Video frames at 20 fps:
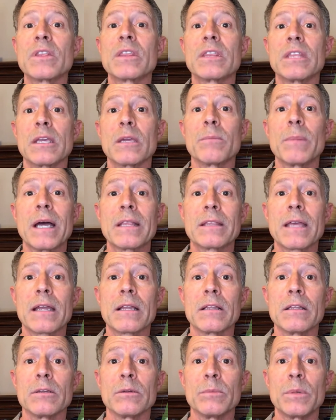think about that
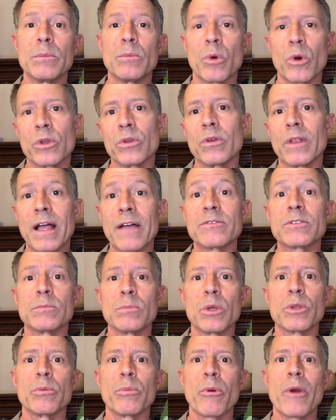a little bit more and you'll have some
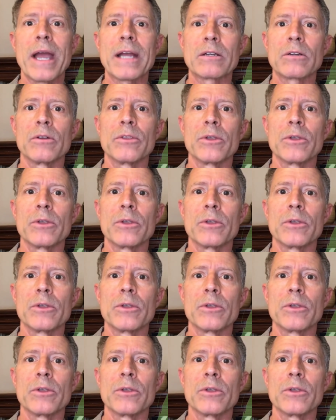other practical